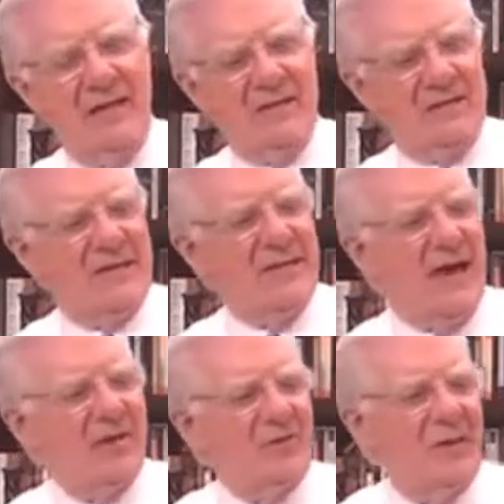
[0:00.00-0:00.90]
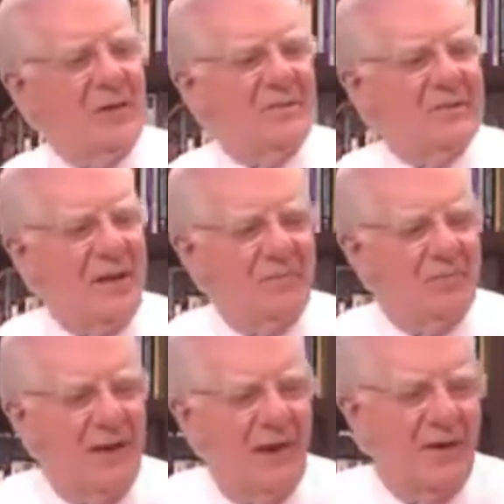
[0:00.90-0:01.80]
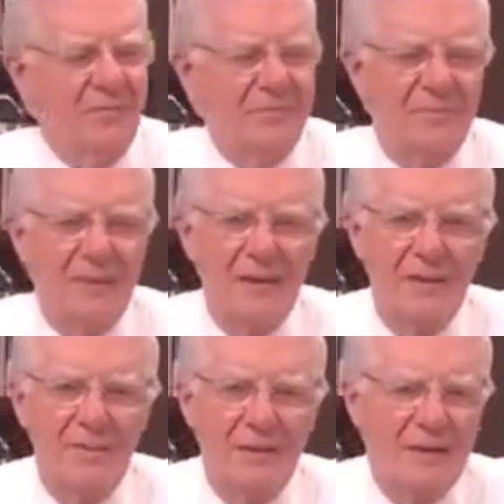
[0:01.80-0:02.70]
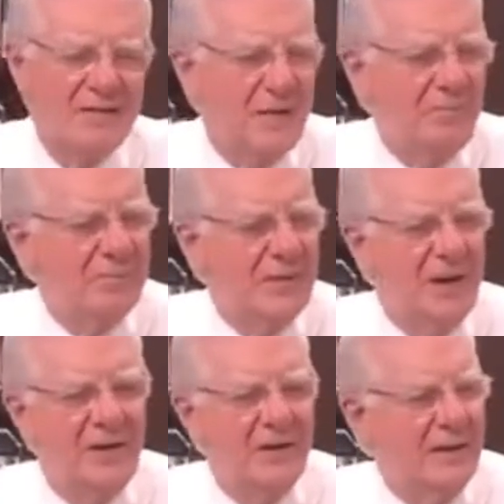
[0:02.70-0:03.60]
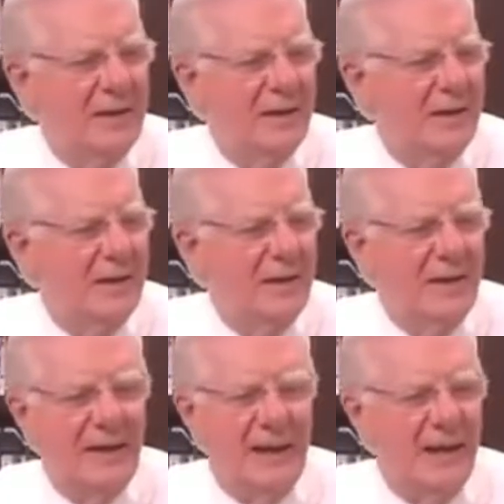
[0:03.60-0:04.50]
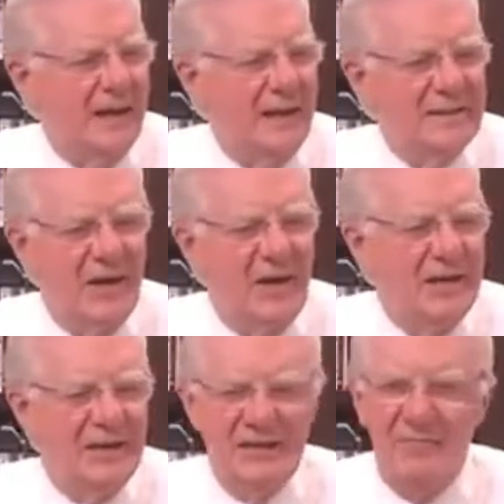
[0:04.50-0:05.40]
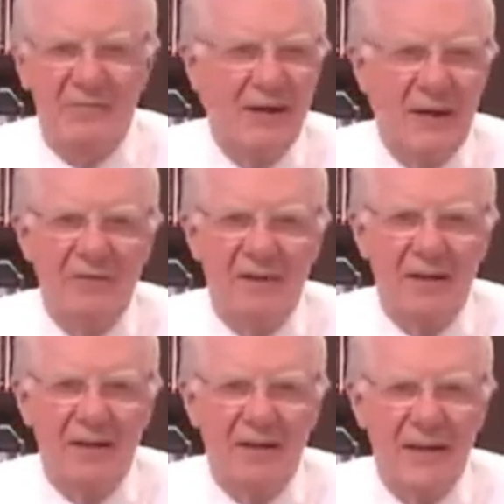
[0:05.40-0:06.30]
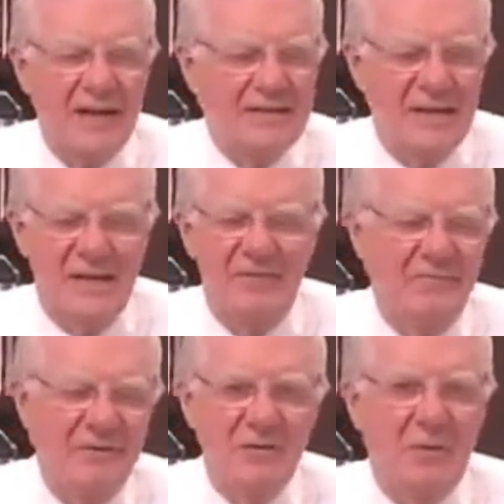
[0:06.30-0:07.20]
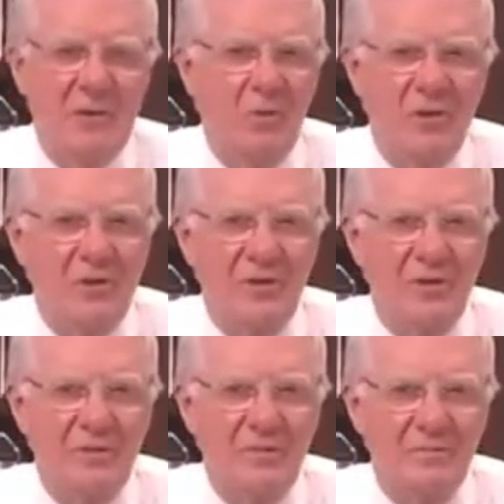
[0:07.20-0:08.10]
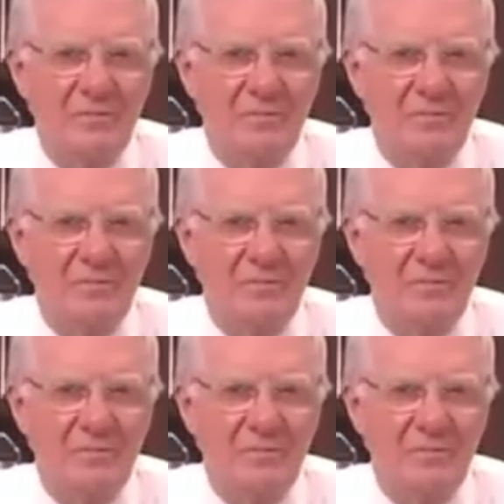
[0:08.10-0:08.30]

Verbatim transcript: And you see, that dream is up there, but it's up there and it's on a different level. It's an invisible world.